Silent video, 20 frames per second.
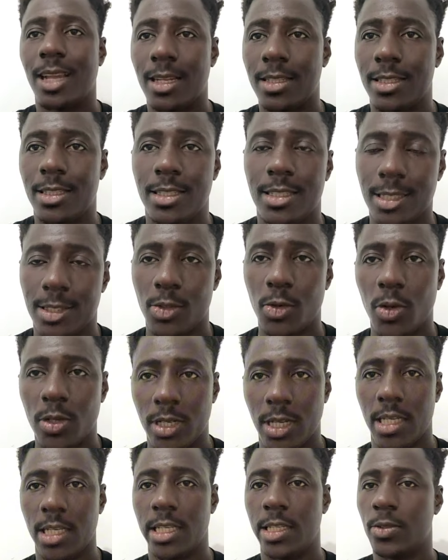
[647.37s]
is not
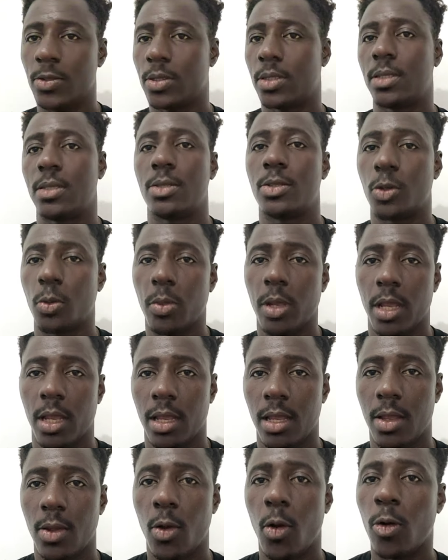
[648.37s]
a news to
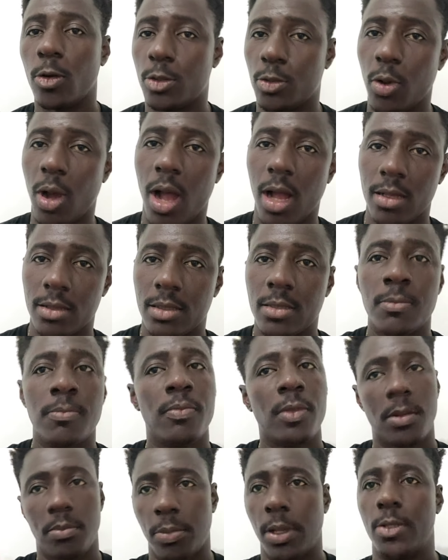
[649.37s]
me or to us.
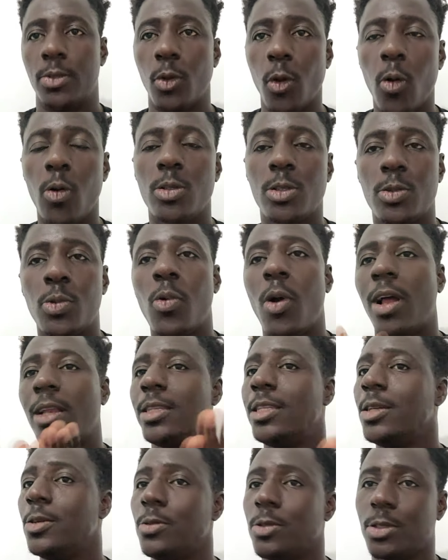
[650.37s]
But those who
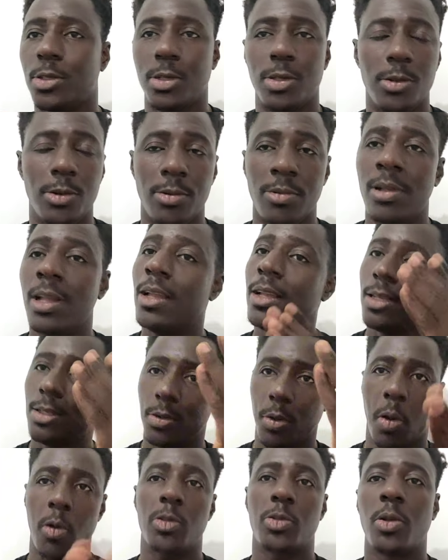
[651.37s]
are new to you,
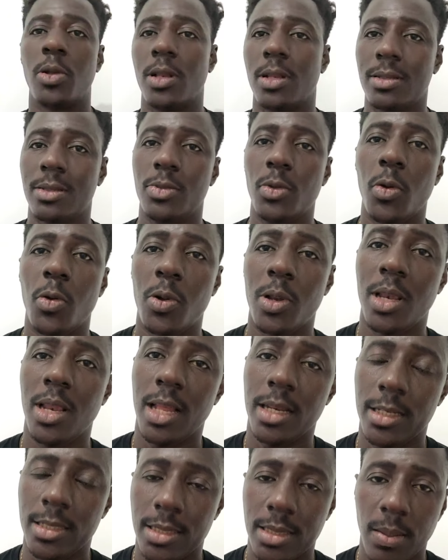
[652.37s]
you're also, you know,
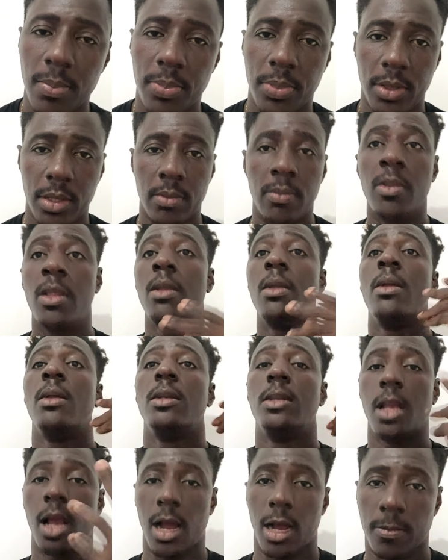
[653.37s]
learning something.
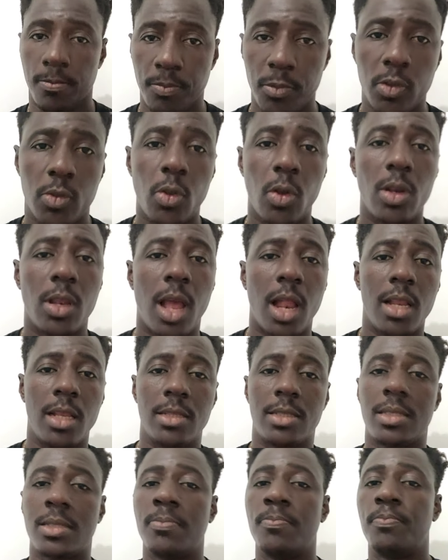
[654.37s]
Yeah, so that
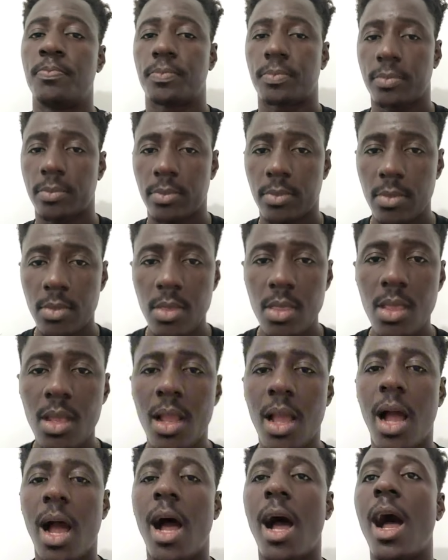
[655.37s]
is
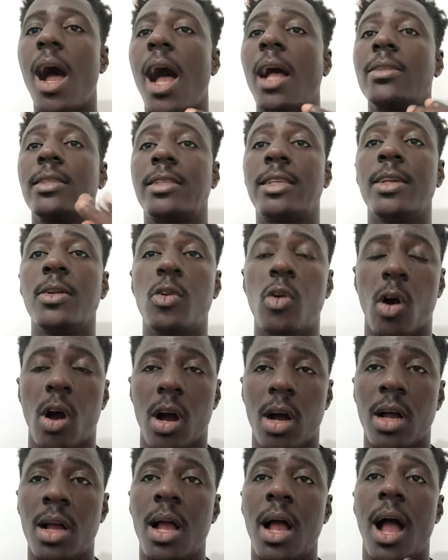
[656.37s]

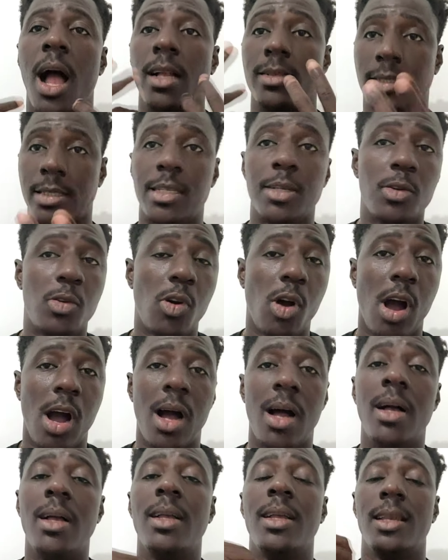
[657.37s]
Antigua.
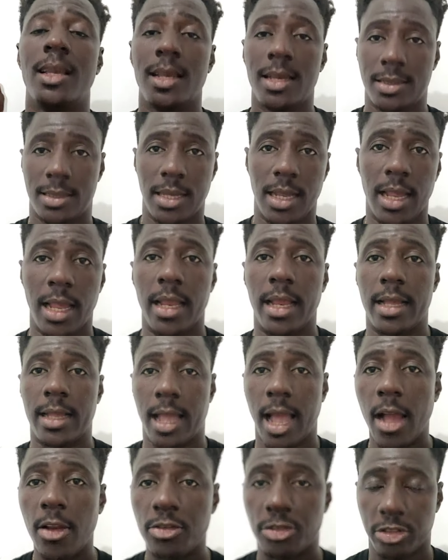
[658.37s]
Antigua is a
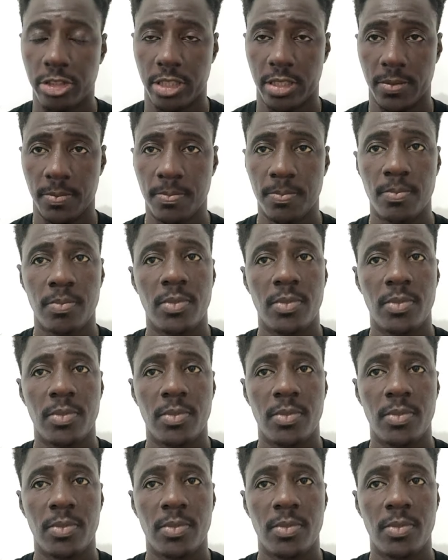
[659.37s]
country